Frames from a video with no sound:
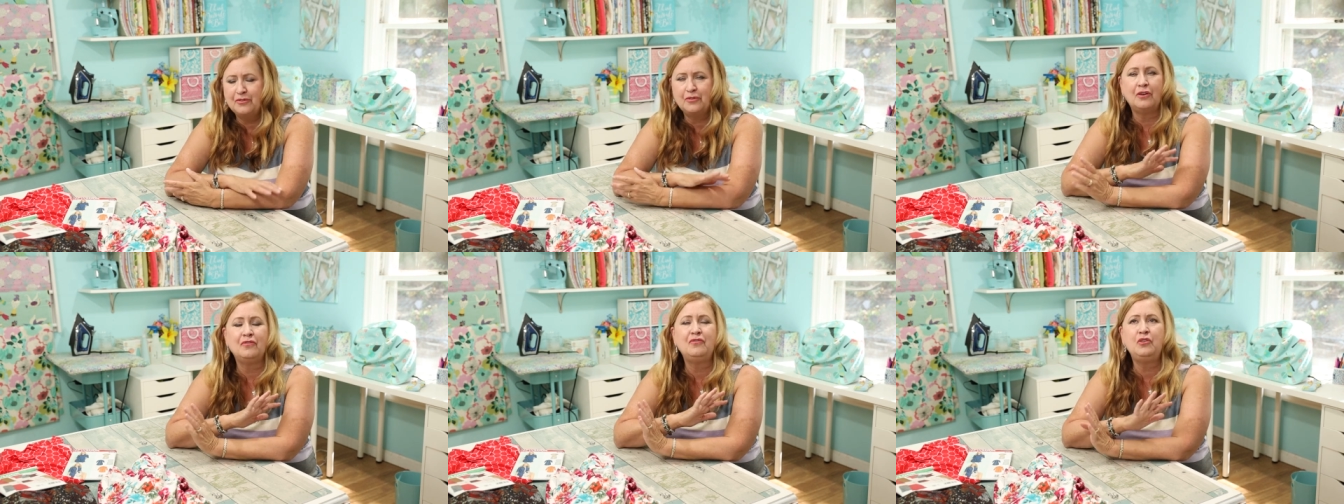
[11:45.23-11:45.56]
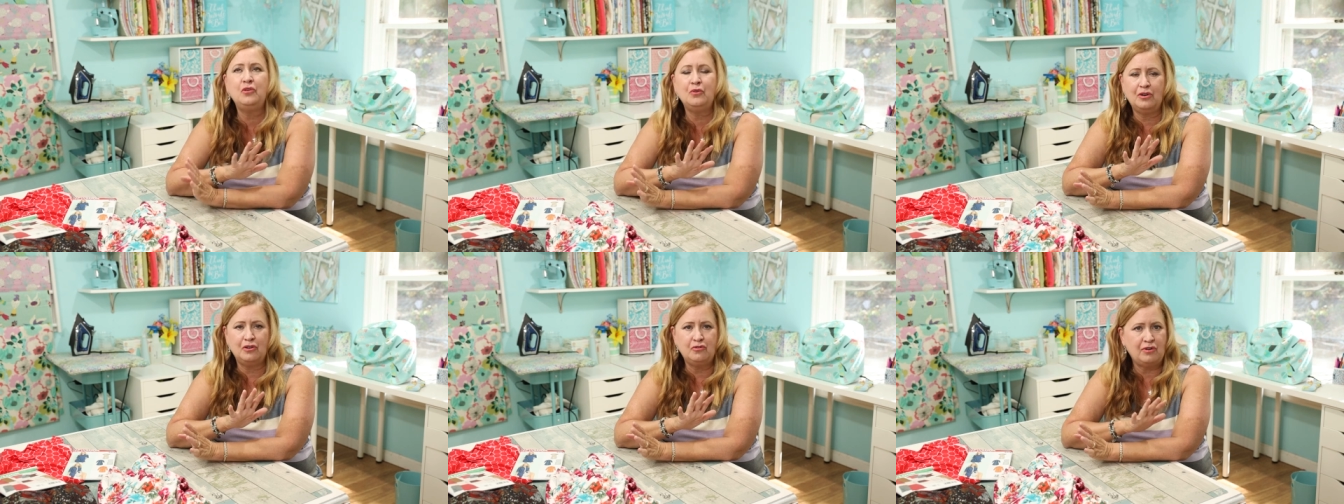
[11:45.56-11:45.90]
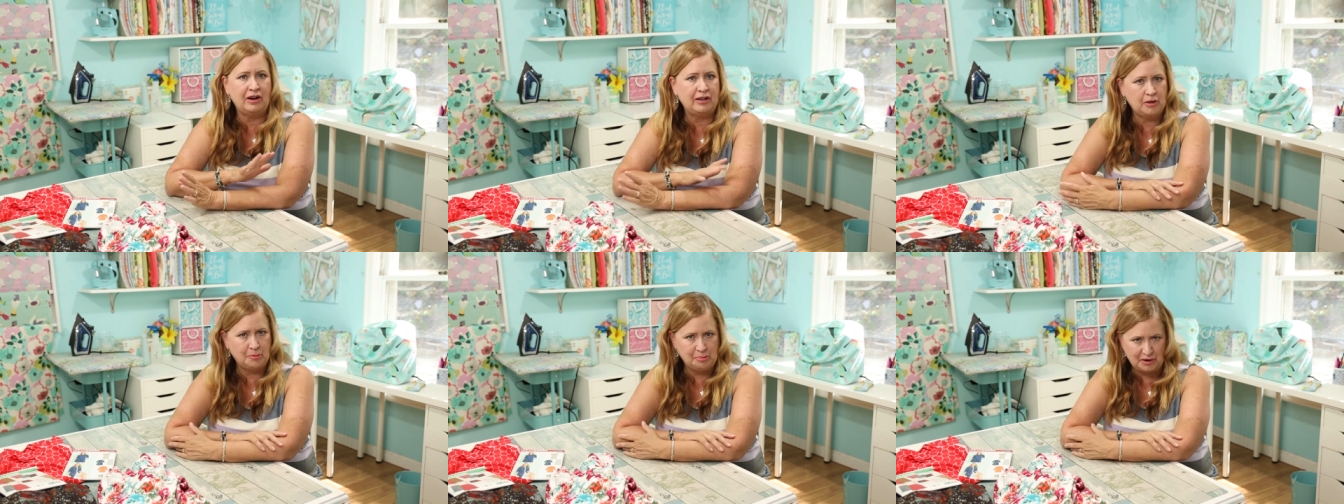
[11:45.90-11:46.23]
So if you are a
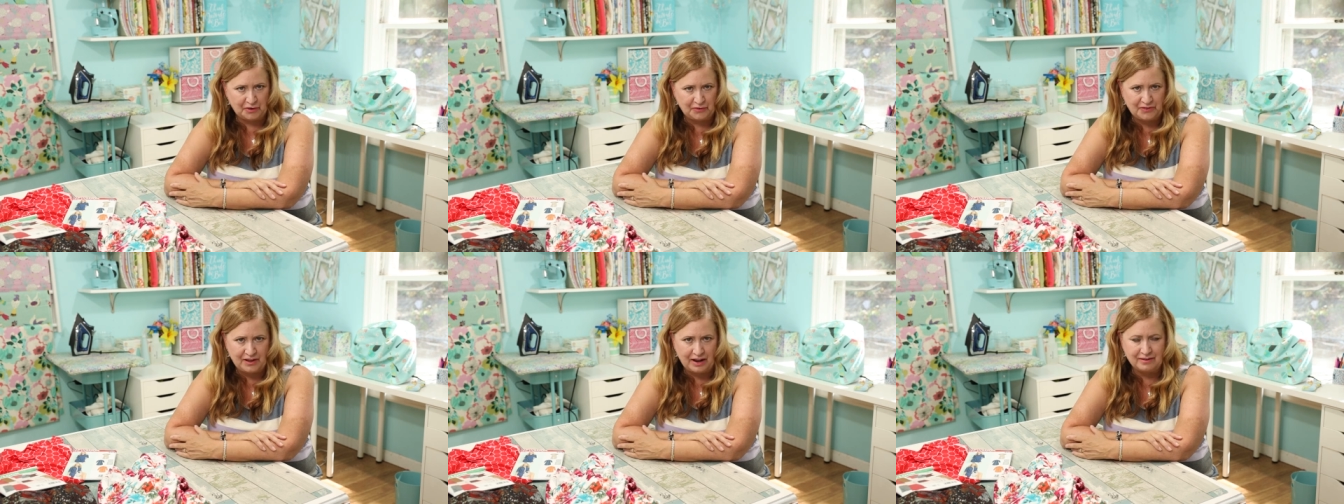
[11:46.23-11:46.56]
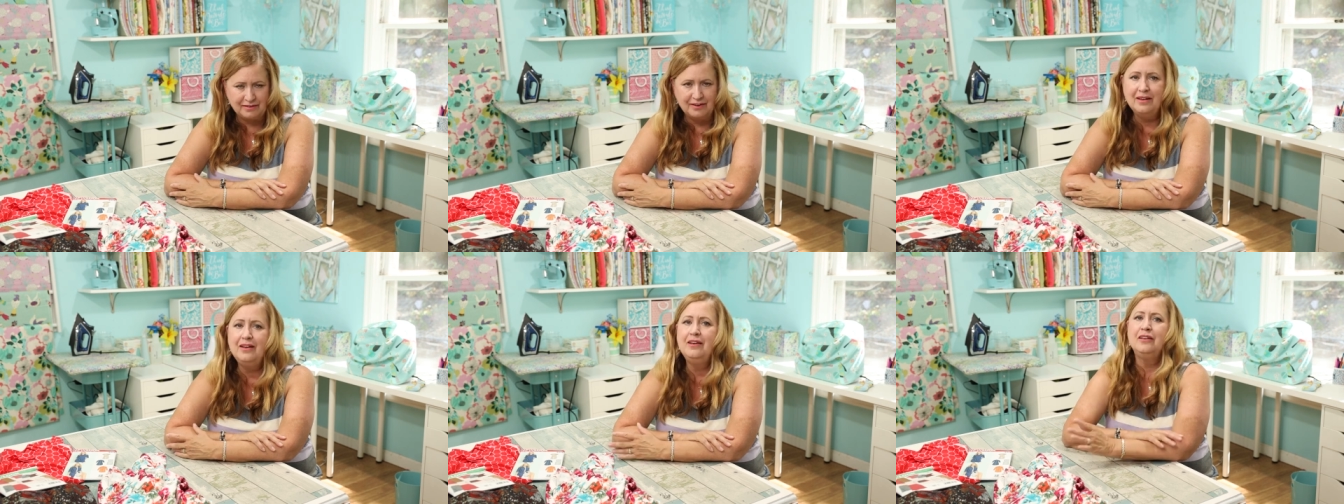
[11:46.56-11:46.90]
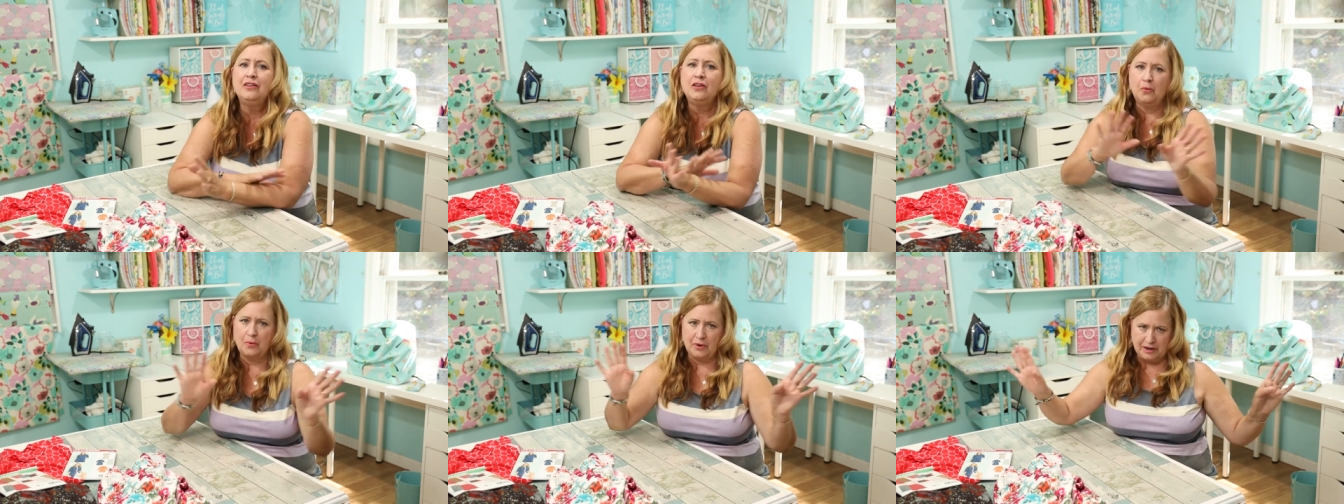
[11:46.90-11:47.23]
trailer person,
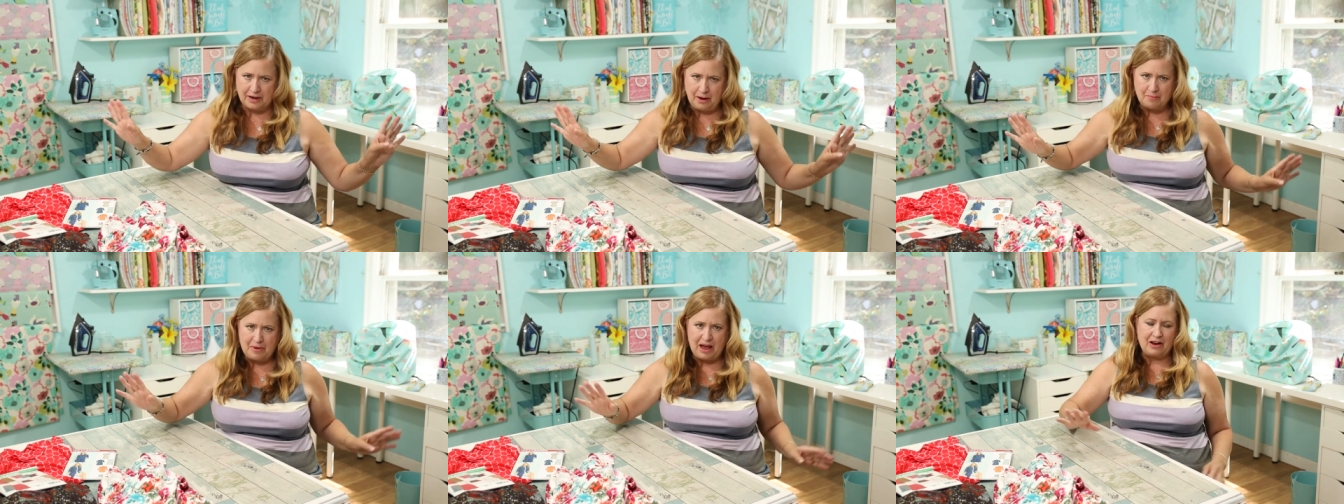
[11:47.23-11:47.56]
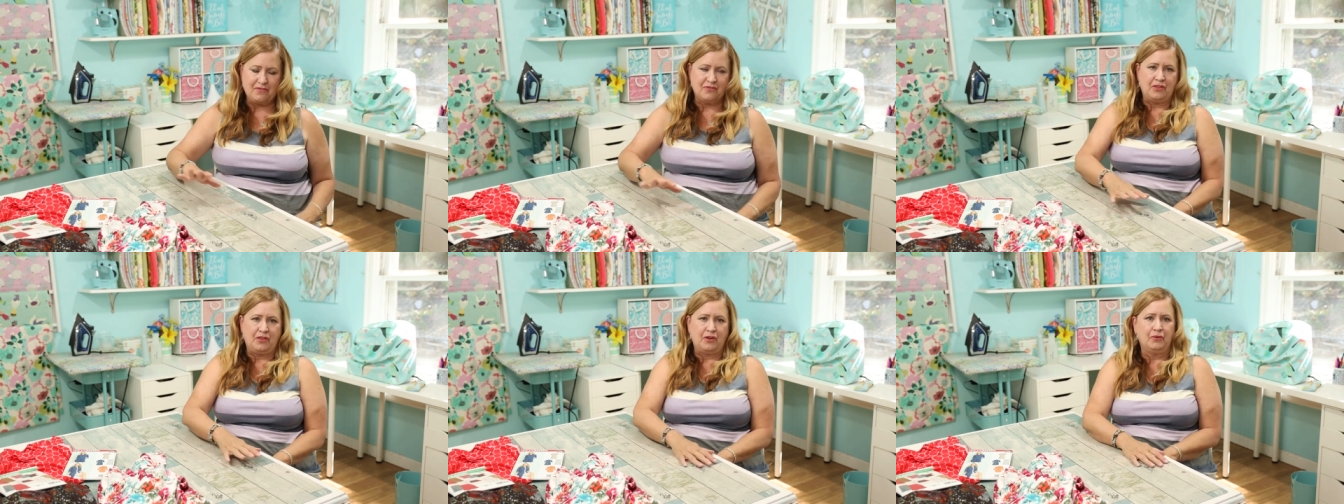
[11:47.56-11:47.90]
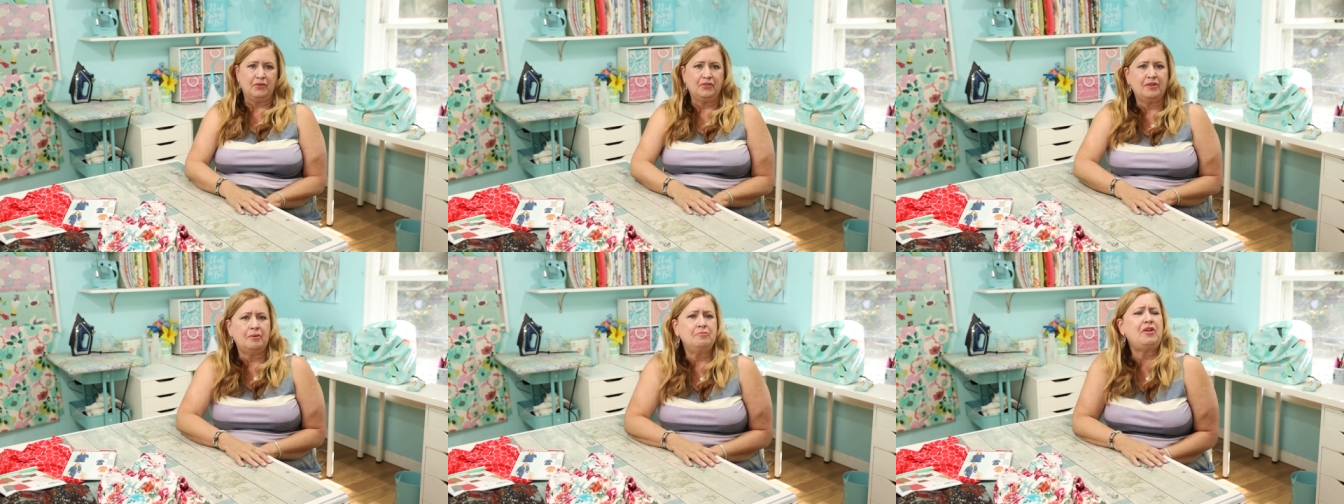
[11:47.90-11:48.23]
you'll want to come back for
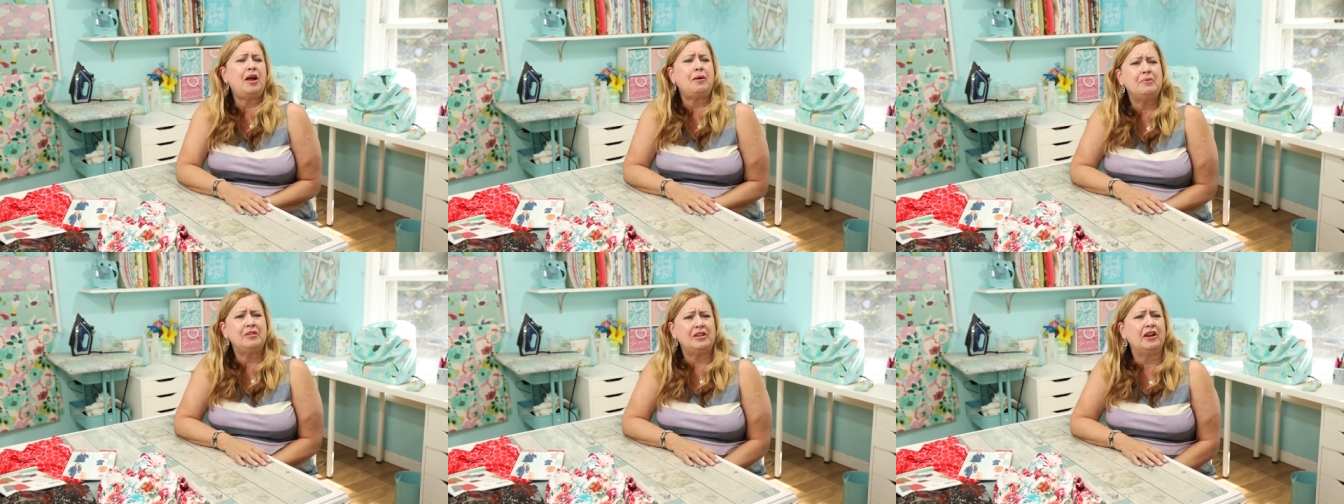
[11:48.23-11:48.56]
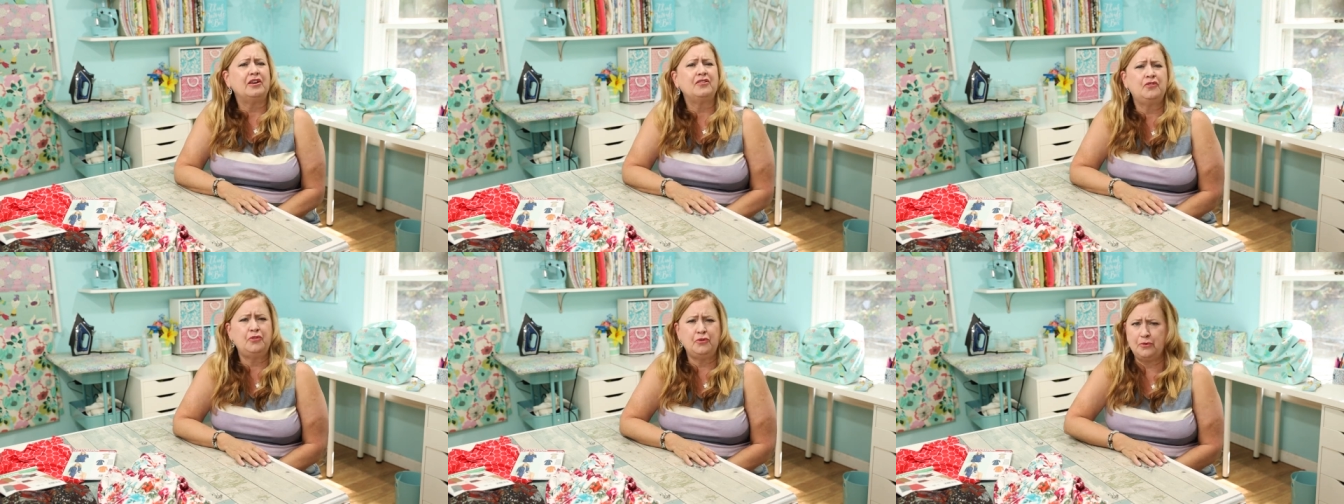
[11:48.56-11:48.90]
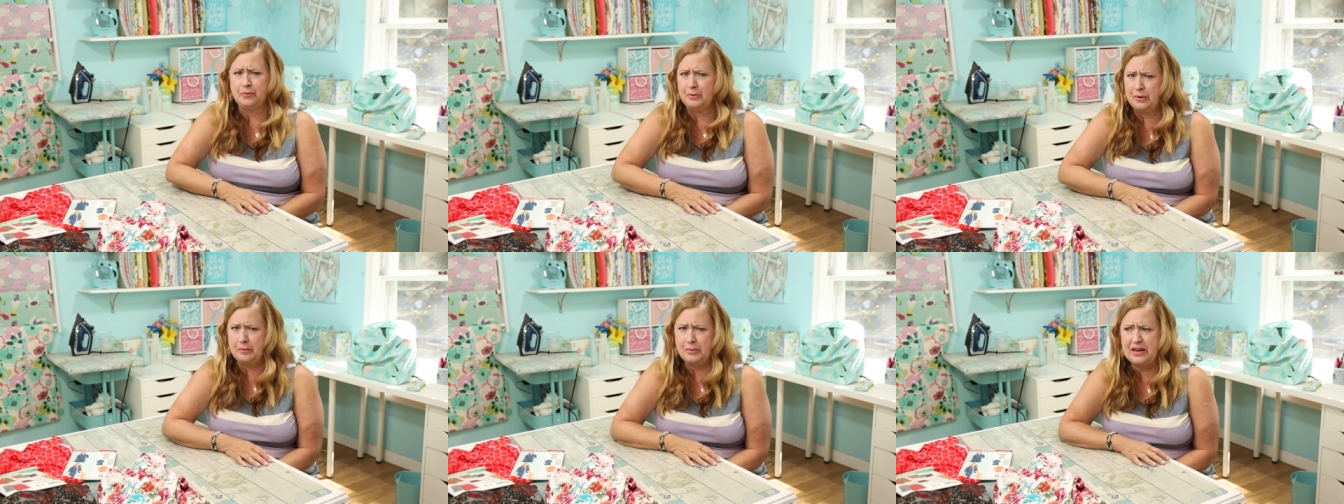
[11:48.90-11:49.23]
those sometime in the next two
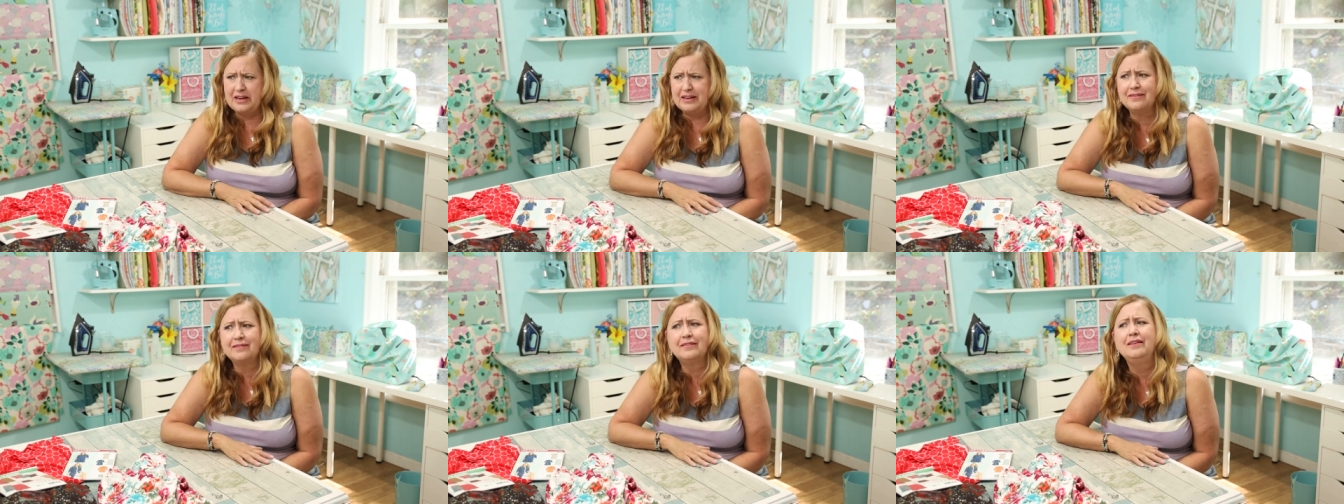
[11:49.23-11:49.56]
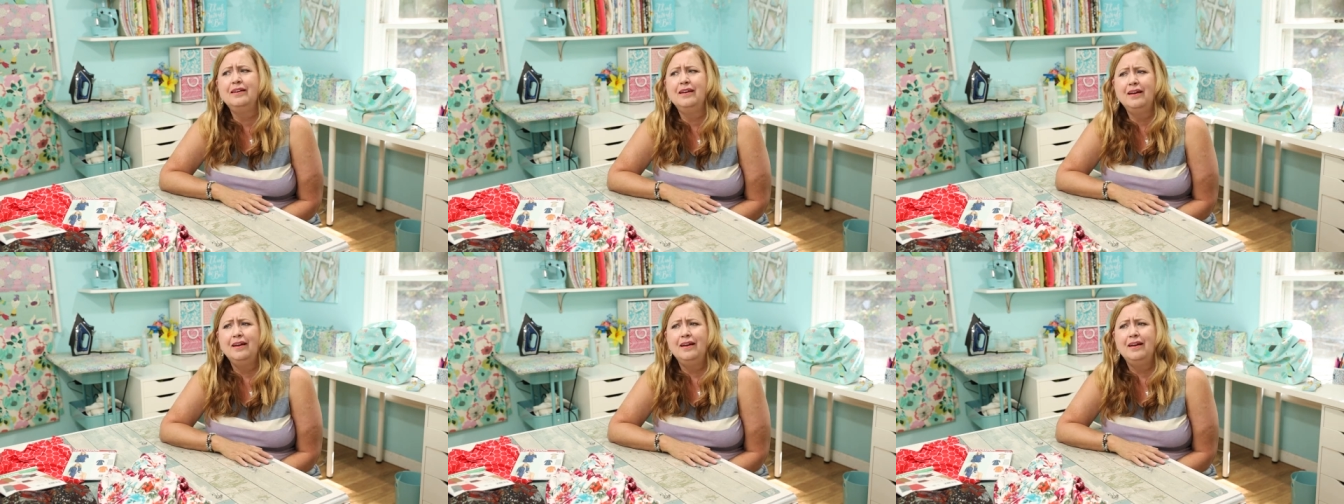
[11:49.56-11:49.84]
or three weeks.